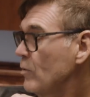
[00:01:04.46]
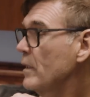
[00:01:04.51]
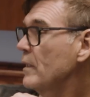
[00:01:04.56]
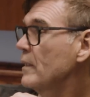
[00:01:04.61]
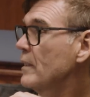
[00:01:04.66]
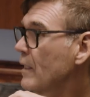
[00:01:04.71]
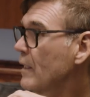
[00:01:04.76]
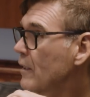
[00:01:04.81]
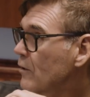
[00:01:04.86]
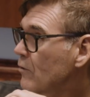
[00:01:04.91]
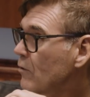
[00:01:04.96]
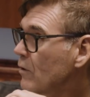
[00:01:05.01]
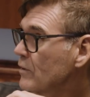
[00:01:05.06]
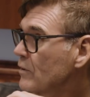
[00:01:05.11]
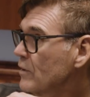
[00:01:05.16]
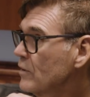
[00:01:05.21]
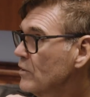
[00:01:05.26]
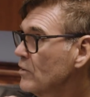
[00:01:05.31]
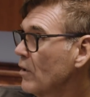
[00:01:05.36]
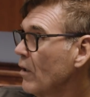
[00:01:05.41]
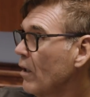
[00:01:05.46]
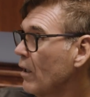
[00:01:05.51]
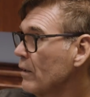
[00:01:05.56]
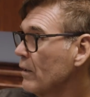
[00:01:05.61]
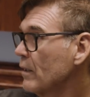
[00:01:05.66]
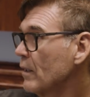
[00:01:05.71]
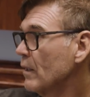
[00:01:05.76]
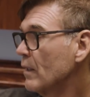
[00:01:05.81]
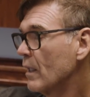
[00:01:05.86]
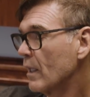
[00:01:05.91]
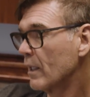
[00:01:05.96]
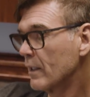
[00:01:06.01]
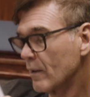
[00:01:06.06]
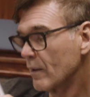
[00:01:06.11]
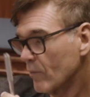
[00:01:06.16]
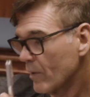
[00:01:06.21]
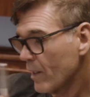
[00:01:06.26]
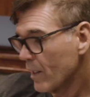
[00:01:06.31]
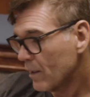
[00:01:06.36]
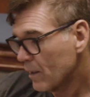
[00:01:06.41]
we can take it across the salt. And
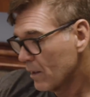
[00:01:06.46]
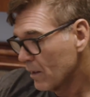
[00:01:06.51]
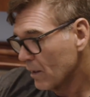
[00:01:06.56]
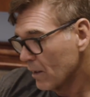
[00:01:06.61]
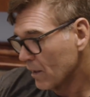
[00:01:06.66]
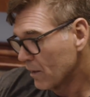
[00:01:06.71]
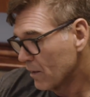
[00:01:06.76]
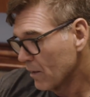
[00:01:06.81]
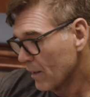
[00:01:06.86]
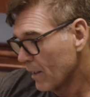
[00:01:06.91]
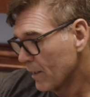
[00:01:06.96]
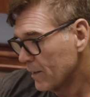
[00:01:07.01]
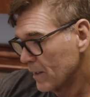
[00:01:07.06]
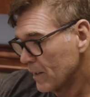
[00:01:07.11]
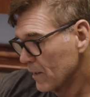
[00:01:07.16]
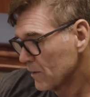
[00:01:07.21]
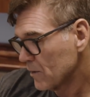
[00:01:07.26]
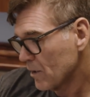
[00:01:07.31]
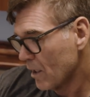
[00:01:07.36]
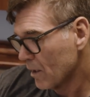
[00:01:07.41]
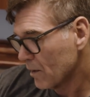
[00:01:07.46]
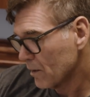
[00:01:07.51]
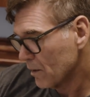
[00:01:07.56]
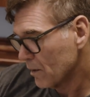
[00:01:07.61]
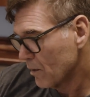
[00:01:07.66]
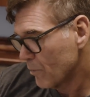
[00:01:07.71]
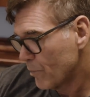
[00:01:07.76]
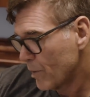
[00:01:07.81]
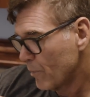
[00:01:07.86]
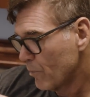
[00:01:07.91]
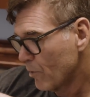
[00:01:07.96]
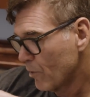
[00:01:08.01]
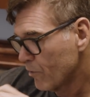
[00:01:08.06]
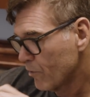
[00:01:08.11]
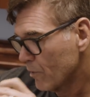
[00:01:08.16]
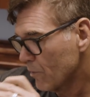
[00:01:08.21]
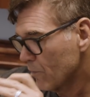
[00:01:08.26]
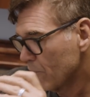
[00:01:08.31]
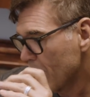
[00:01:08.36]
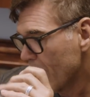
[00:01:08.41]
then we had a good idea talking to the people
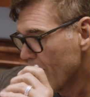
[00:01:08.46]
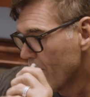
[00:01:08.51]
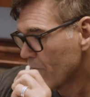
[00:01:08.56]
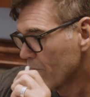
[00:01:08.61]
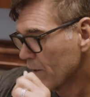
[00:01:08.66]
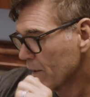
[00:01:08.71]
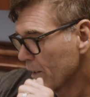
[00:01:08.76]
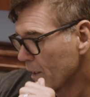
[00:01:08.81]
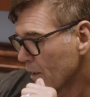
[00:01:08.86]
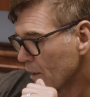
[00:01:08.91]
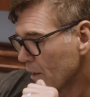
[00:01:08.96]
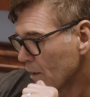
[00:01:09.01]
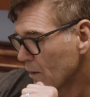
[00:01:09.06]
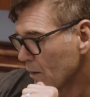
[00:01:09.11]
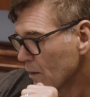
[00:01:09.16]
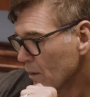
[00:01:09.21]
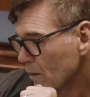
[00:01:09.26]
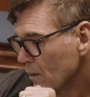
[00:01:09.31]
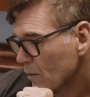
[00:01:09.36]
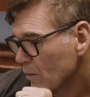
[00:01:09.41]
from Valvoline, and